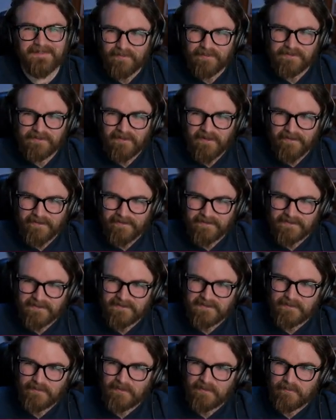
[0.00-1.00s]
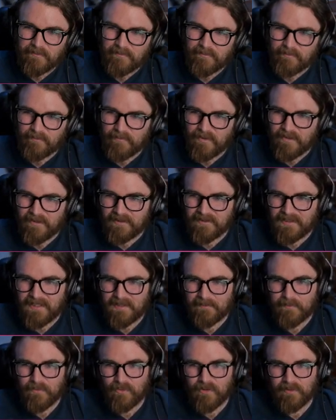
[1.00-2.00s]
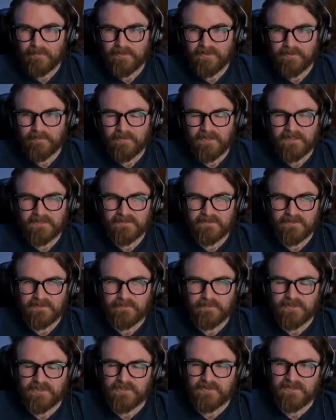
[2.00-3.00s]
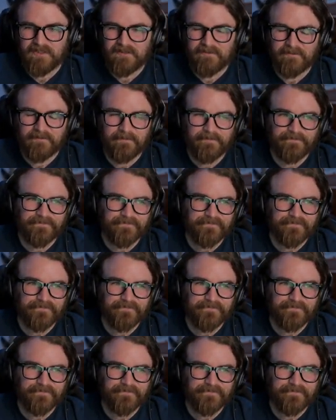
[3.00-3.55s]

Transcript: Slotho says they would have bought a lot more, but the price always put you off.